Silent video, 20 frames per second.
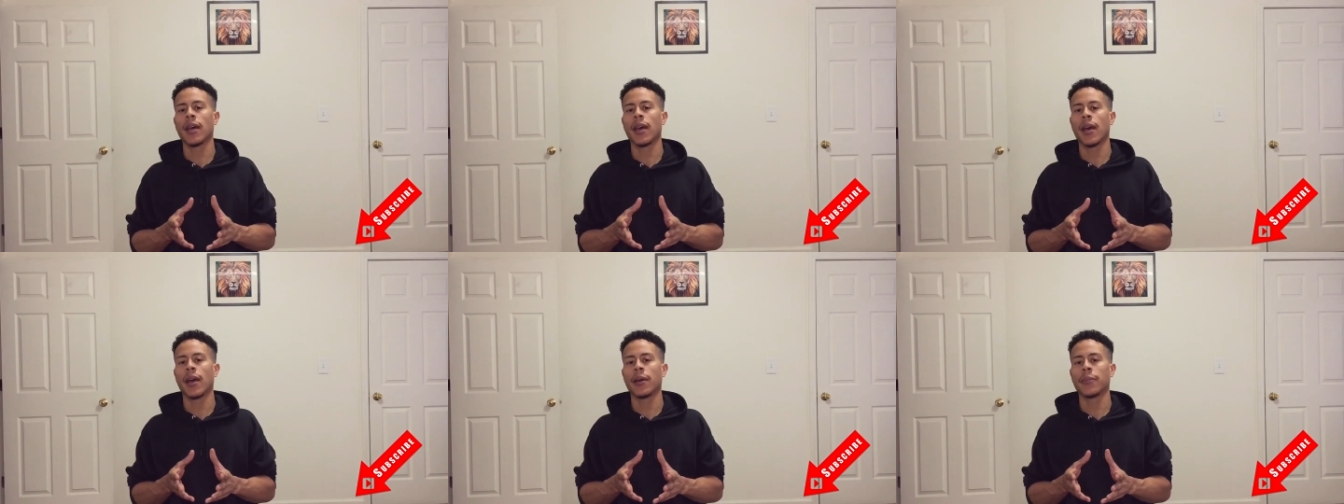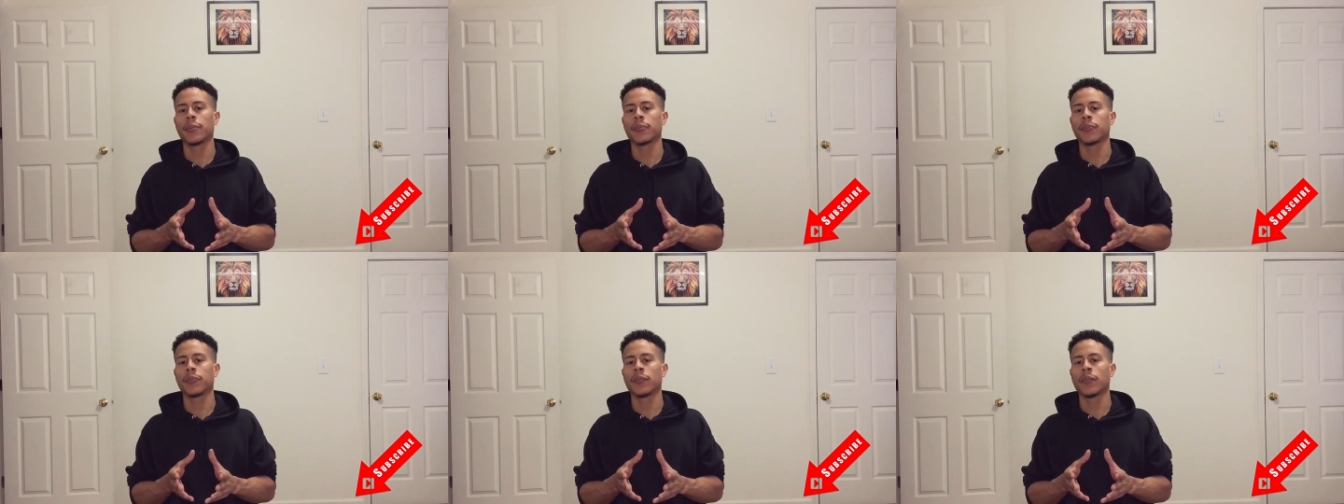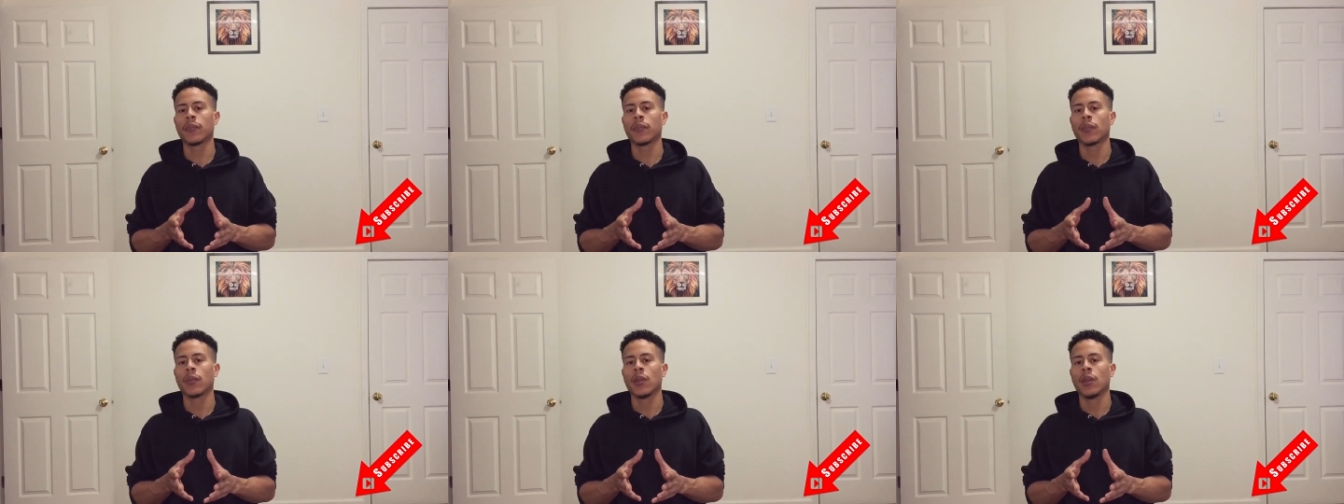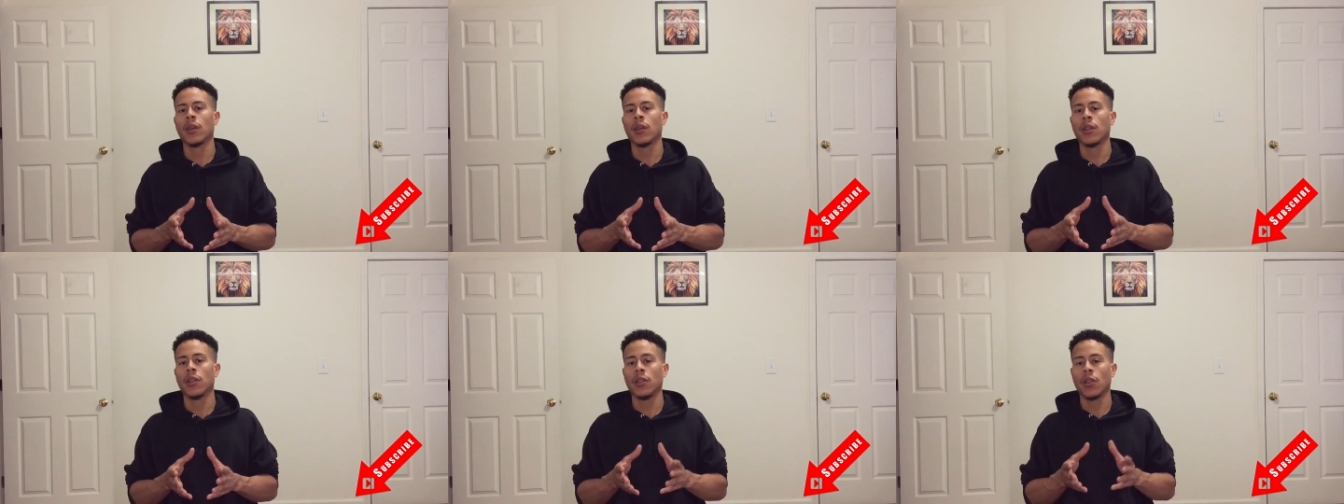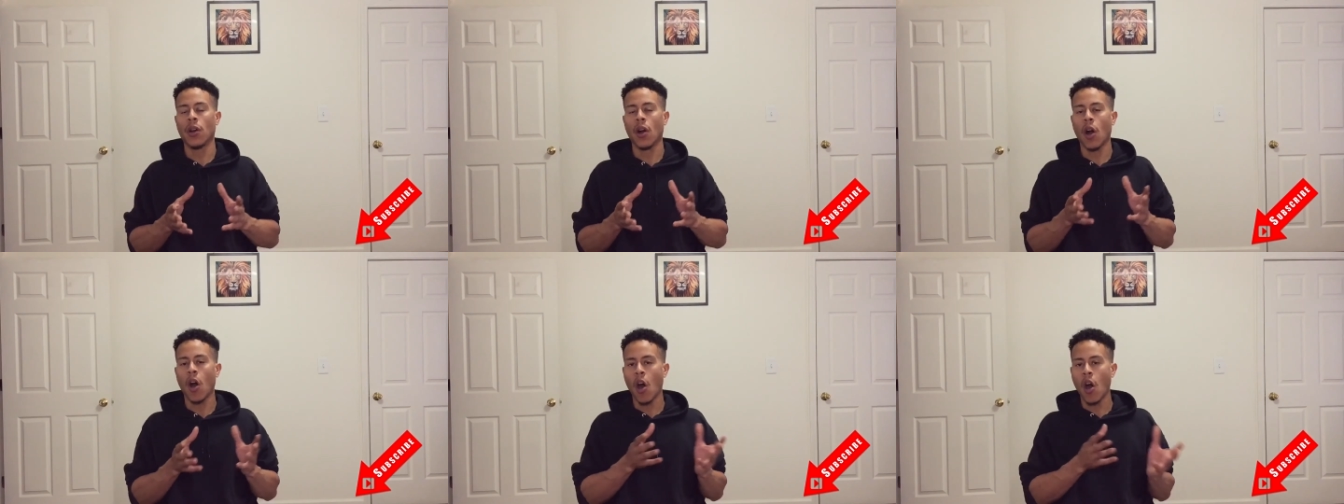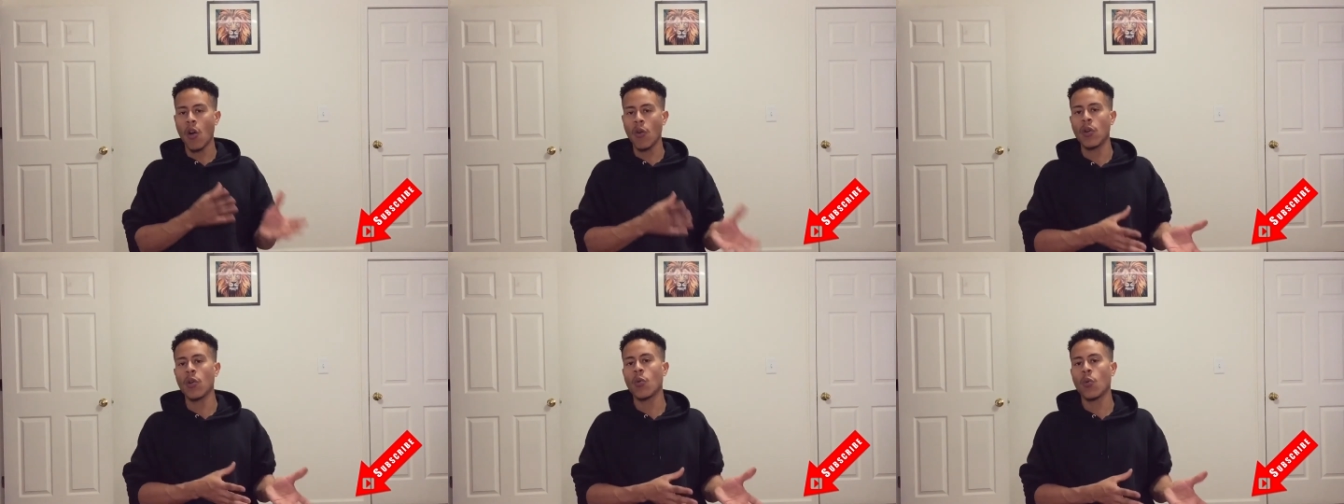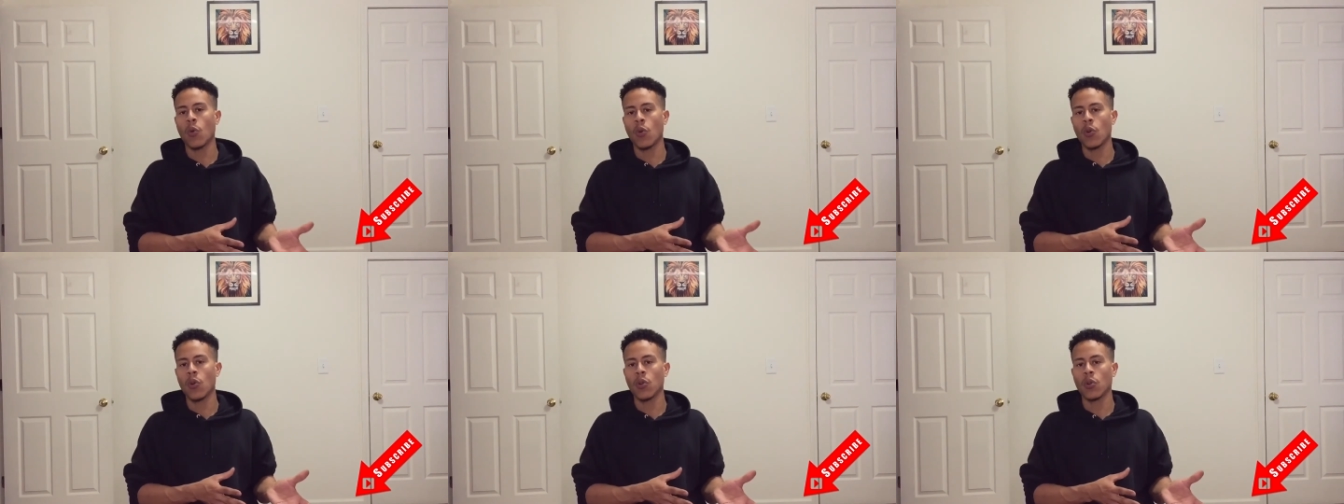that our
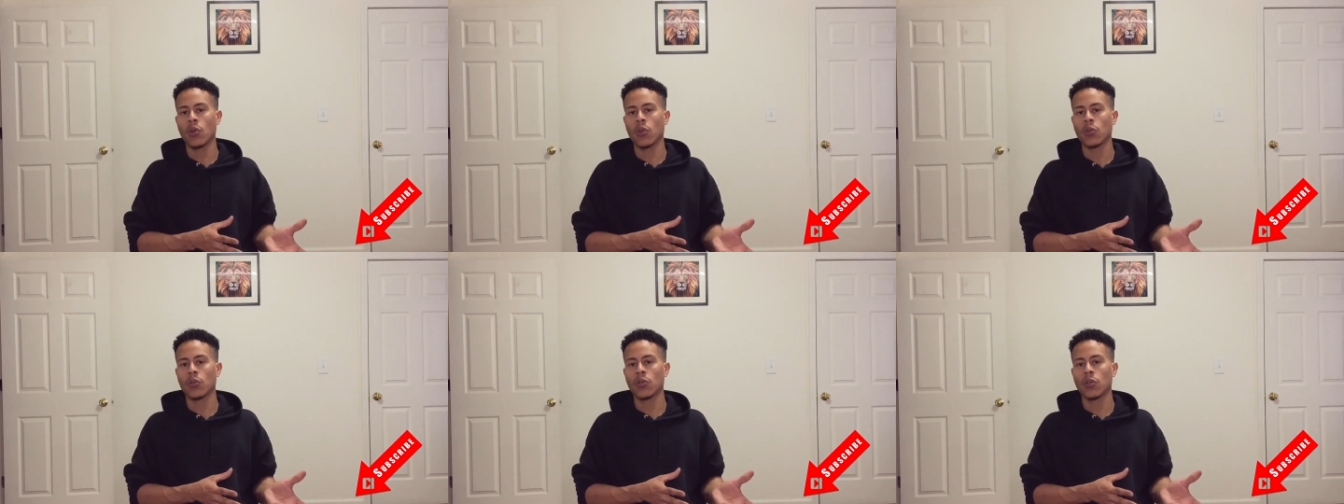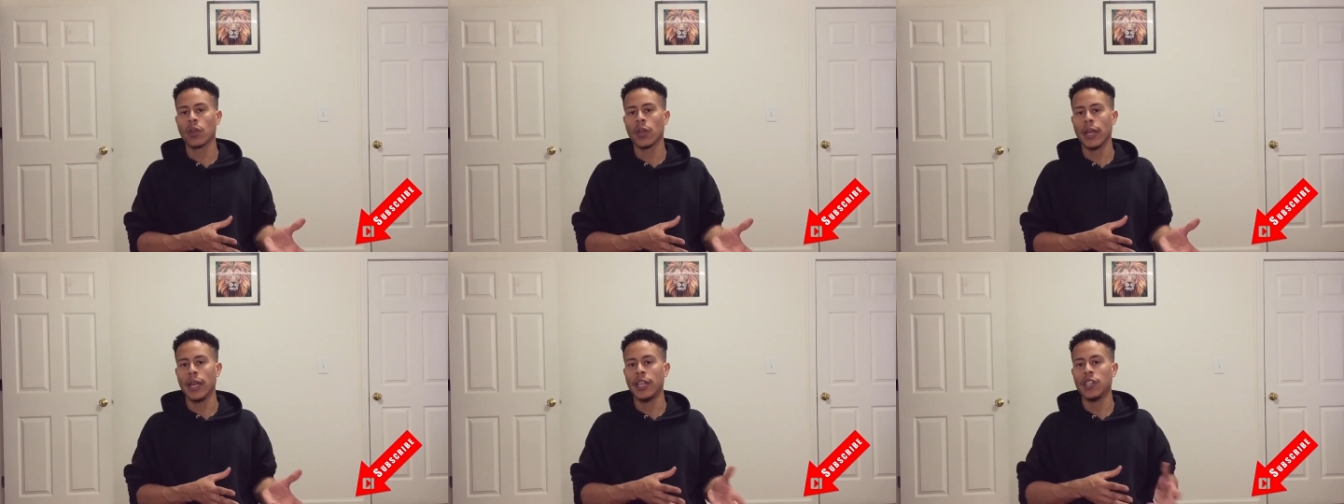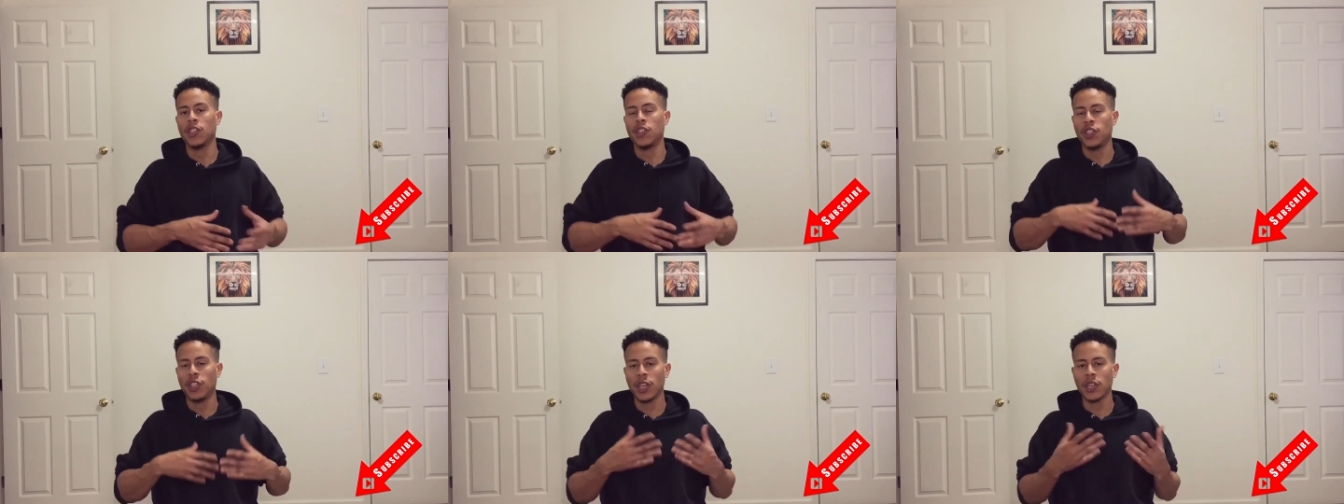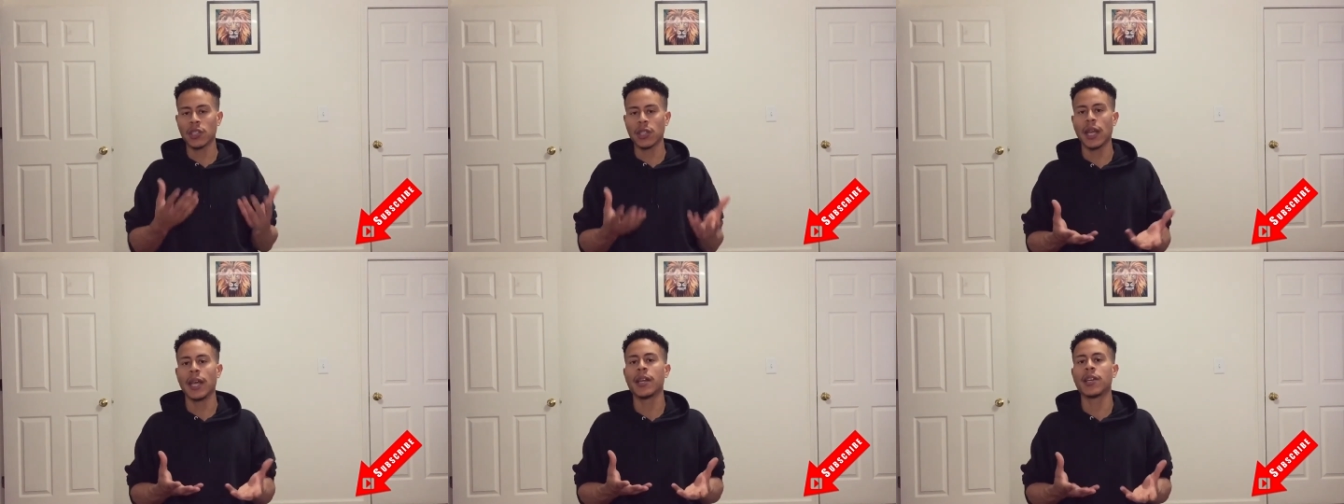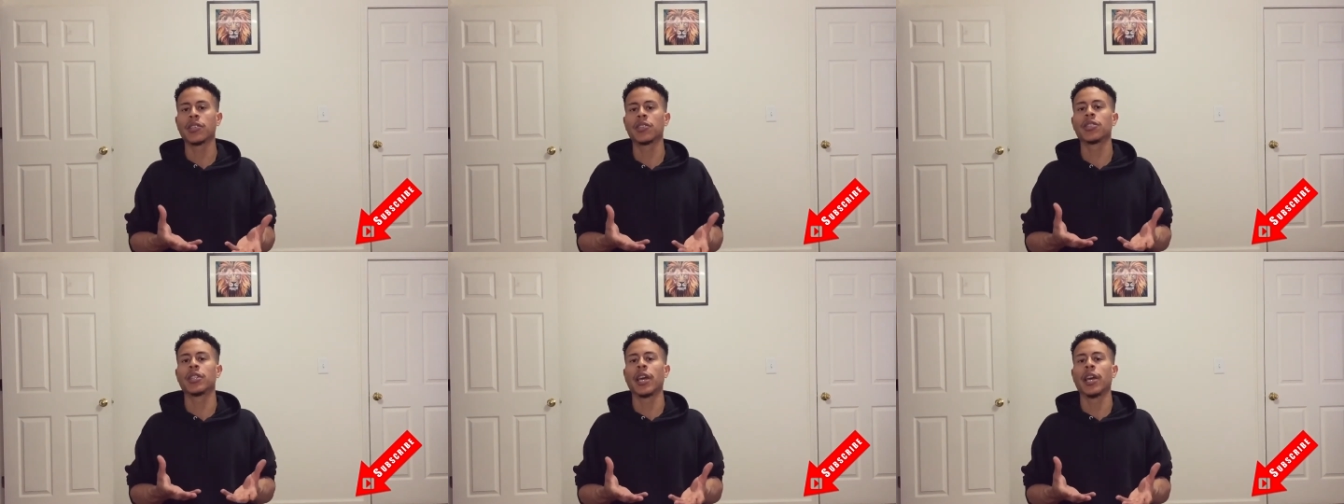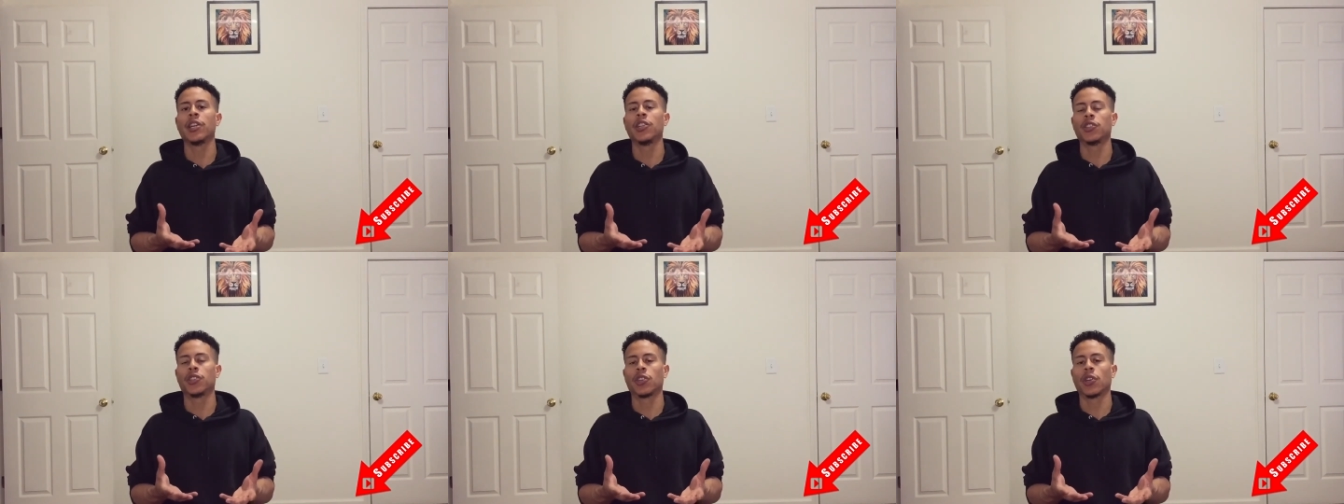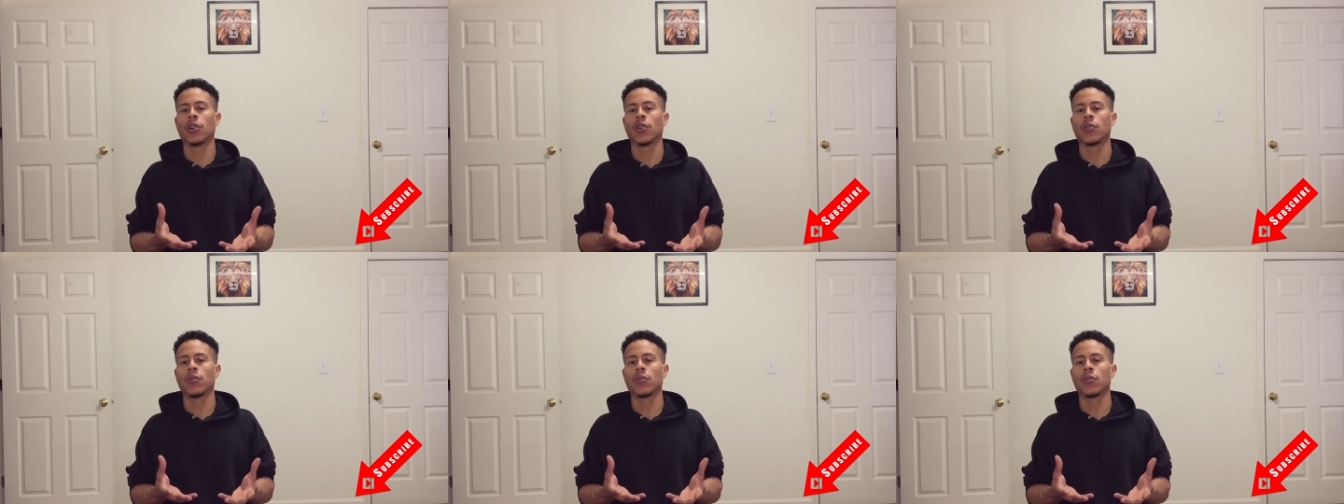world is just like a stage
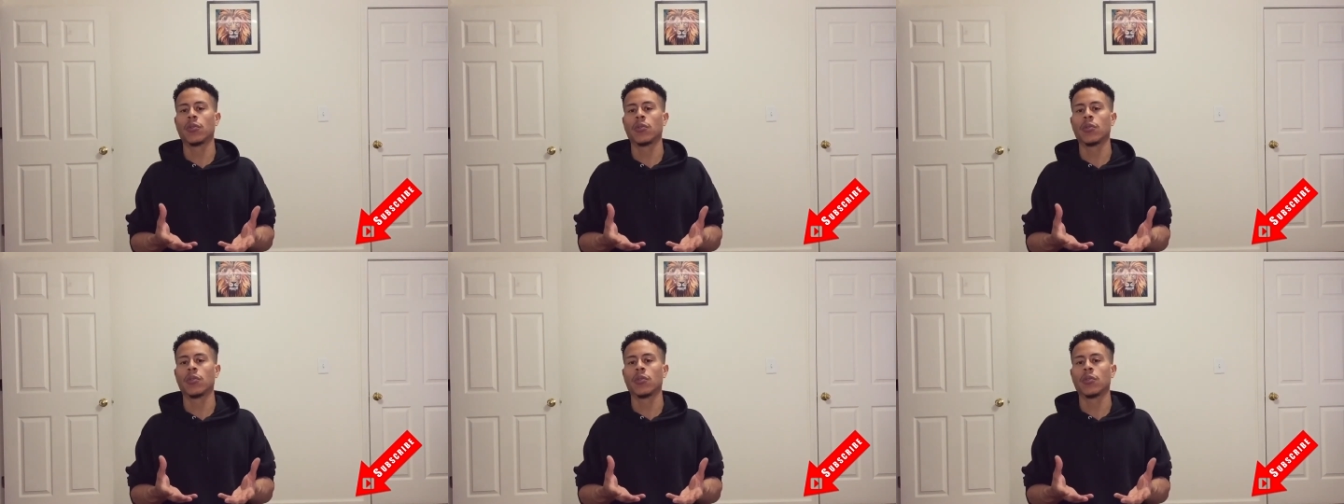show,